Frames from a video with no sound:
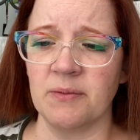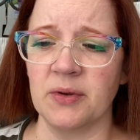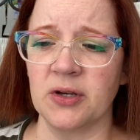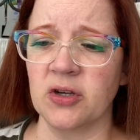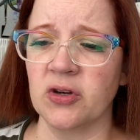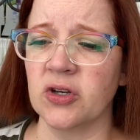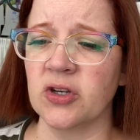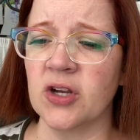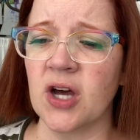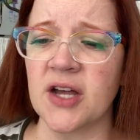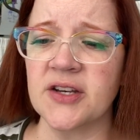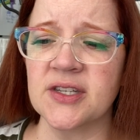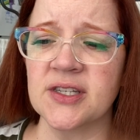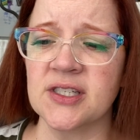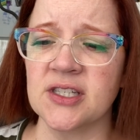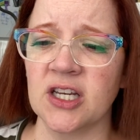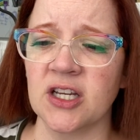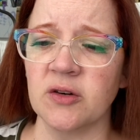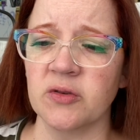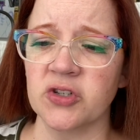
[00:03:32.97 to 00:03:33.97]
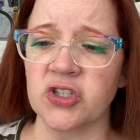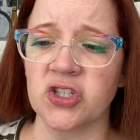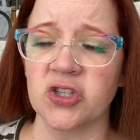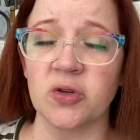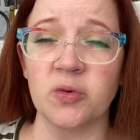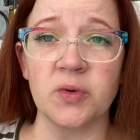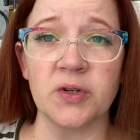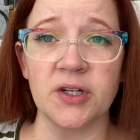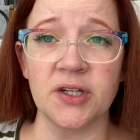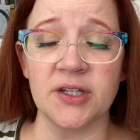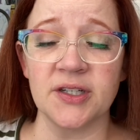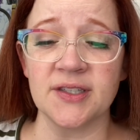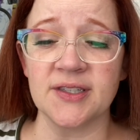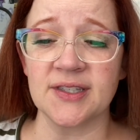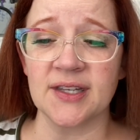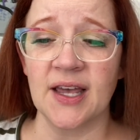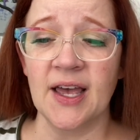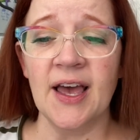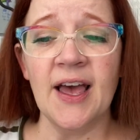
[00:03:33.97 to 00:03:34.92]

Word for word: but could not distinguish the words,